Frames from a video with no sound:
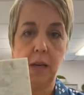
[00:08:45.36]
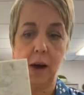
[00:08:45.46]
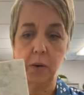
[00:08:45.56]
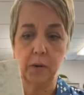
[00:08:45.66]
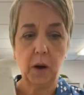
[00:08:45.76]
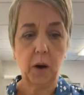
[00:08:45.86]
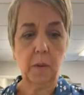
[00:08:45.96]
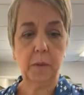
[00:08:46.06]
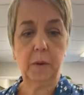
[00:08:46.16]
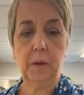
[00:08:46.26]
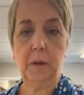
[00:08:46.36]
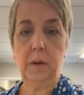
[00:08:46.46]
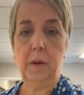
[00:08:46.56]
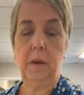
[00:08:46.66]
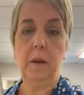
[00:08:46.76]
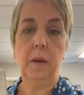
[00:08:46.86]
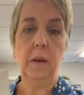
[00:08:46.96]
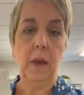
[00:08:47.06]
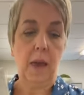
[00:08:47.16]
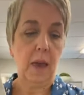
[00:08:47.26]
countertop
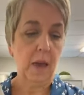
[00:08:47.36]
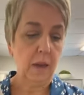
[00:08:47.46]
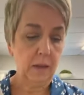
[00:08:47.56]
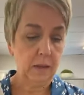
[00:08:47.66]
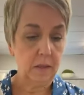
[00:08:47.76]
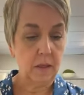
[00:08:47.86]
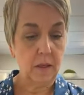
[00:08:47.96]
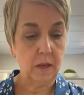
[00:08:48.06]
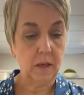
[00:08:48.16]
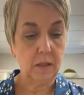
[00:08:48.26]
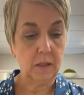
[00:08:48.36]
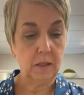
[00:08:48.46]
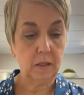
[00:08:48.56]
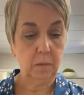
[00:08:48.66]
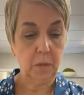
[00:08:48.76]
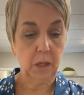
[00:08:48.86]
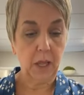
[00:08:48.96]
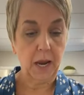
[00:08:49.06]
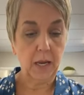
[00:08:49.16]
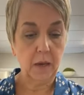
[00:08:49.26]
and this
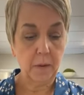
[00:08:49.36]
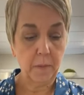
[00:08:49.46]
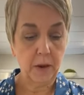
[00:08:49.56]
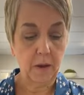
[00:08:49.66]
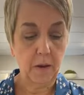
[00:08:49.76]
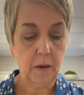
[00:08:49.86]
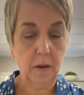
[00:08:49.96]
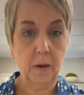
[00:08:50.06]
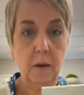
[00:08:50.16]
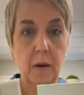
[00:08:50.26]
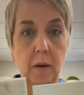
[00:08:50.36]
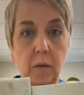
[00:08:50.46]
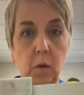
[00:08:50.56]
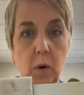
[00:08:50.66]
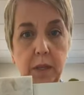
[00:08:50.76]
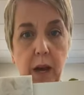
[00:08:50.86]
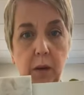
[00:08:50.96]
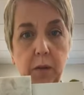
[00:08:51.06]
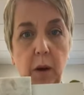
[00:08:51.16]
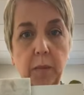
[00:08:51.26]
Palladium floor
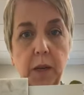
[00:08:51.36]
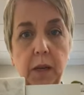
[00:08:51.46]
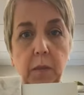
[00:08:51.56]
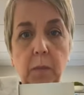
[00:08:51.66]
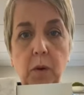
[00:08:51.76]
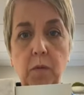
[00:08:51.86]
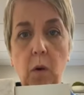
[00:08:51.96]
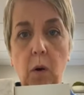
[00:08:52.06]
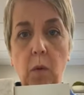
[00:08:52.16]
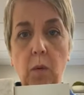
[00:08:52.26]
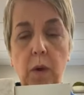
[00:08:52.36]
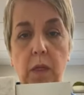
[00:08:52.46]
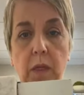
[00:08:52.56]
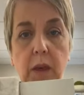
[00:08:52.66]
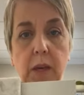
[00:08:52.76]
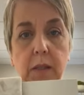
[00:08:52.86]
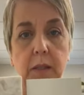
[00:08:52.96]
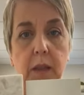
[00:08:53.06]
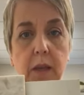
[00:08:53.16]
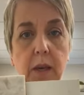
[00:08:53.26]
tile. So I'm going to move forward with
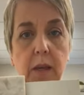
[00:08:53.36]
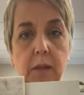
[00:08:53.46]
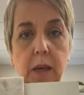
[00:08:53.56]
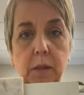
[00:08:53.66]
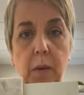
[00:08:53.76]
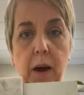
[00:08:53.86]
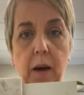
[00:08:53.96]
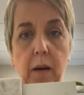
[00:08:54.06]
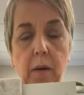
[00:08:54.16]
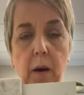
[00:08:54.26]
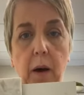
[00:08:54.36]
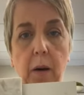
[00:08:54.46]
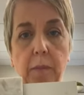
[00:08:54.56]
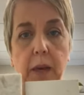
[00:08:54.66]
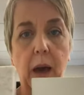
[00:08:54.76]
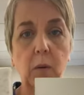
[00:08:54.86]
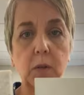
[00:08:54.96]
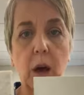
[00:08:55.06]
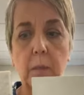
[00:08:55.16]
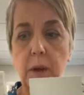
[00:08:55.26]
this and this as my
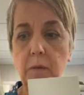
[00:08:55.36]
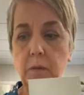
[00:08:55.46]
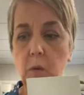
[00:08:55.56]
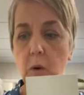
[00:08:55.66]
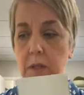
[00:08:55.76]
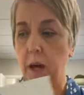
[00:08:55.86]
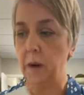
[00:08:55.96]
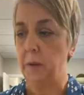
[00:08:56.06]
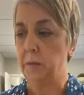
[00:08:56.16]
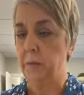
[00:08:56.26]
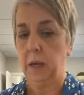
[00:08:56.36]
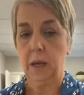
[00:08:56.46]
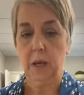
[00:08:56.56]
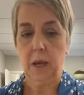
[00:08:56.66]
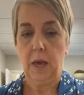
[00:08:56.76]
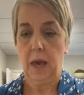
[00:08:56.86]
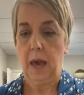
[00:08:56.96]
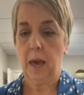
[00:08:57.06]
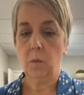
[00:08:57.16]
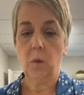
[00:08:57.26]
countertop and floor tile.
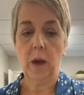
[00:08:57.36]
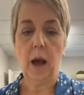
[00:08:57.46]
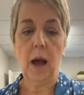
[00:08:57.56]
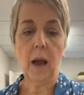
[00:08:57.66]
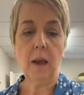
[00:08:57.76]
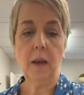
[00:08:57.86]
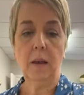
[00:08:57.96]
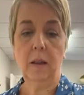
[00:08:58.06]
And what I